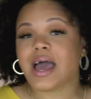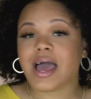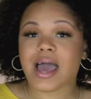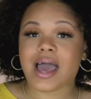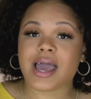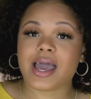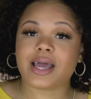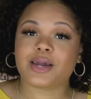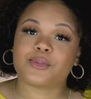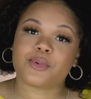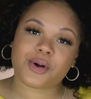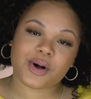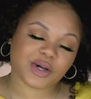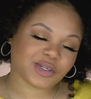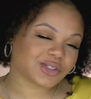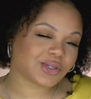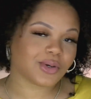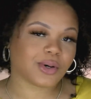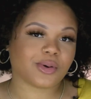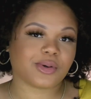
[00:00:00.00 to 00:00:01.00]
And we're
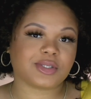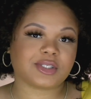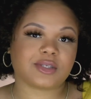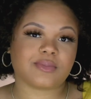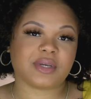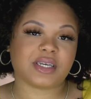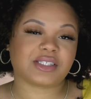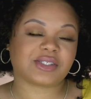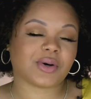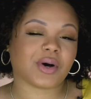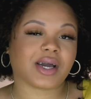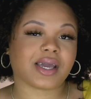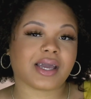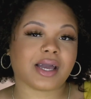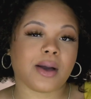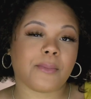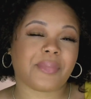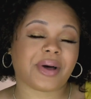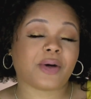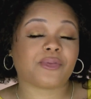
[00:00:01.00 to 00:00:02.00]
also going to be talking
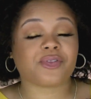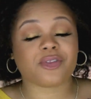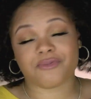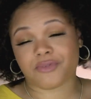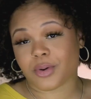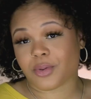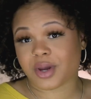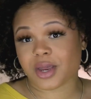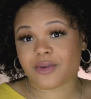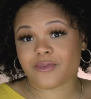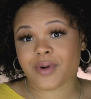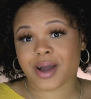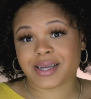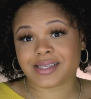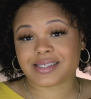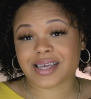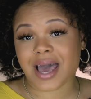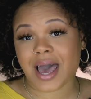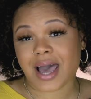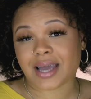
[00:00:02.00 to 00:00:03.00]
about the Voting
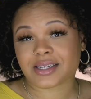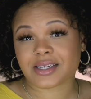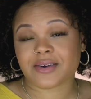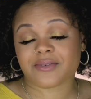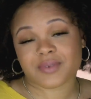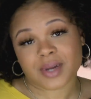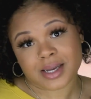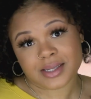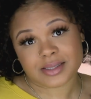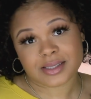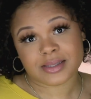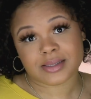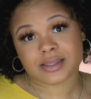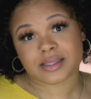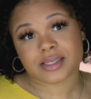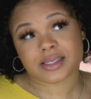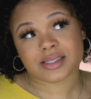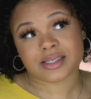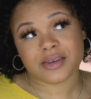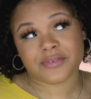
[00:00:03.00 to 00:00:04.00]
Rights Act of
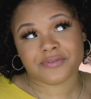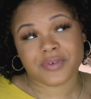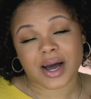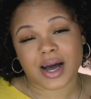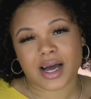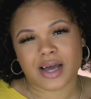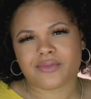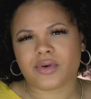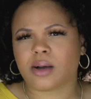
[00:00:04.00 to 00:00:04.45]
1965.